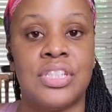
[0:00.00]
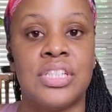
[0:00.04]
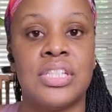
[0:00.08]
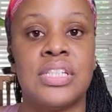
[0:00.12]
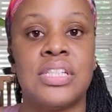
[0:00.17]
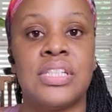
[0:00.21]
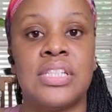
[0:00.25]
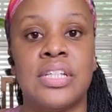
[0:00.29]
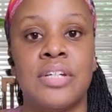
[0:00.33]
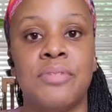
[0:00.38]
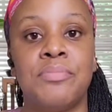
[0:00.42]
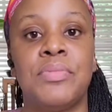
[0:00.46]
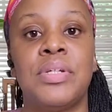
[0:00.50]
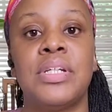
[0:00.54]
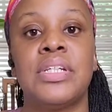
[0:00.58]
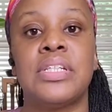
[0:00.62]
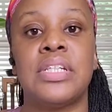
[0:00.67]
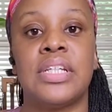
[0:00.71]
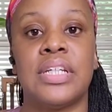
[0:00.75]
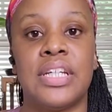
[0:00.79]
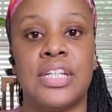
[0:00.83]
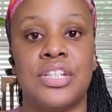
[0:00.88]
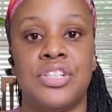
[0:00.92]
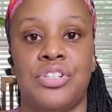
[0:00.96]
Just something
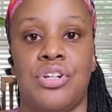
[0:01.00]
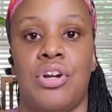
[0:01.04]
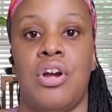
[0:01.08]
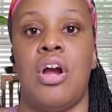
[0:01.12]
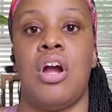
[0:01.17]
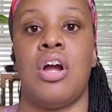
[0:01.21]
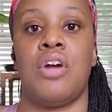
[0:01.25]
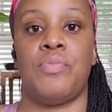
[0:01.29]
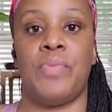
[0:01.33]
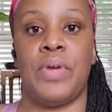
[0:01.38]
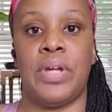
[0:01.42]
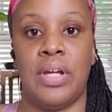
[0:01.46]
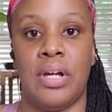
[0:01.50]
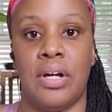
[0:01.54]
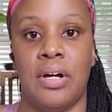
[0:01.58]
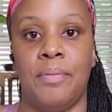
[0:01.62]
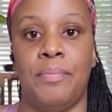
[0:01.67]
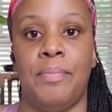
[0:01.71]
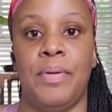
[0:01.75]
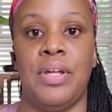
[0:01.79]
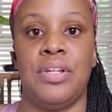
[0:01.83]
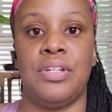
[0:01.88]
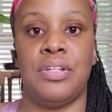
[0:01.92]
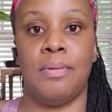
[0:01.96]
to get your heart rate up
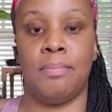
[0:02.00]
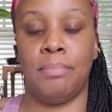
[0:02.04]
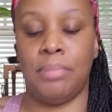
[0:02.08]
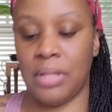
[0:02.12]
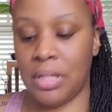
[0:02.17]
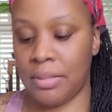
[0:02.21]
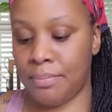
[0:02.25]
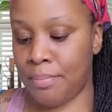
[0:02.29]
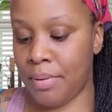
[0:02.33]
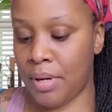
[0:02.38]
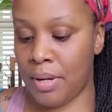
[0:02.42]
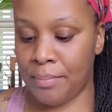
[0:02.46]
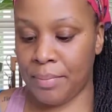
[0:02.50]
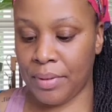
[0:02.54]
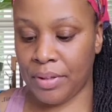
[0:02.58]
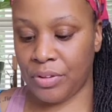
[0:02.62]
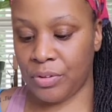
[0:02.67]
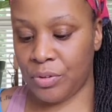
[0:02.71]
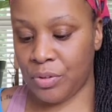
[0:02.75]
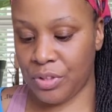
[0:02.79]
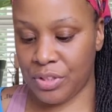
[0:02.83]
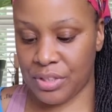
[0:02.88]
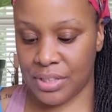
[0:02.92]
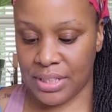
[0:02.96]
and your blood pumping
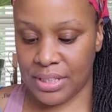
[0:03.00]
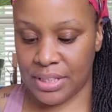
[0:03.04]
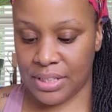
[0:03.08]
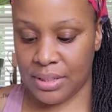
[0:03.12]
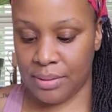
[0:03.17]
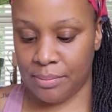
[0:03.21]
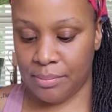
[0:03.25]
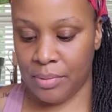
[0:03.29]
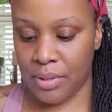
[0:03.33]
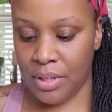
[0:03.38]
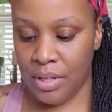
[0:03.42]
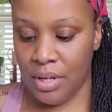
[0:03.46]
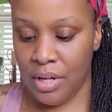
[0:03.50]
through your system.